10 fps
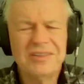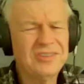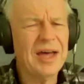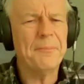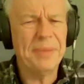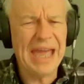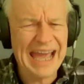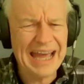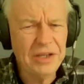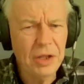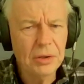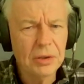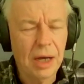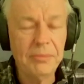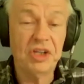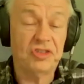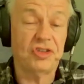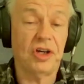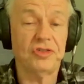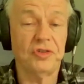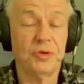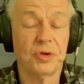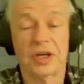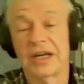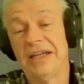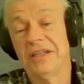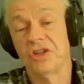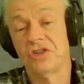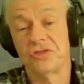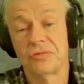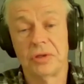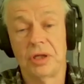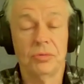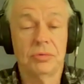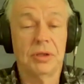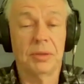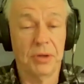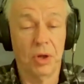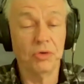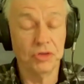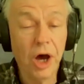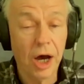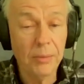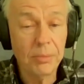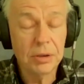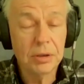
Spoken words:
not bad. I mean, it sucks if you're the guy that gets, that blows up.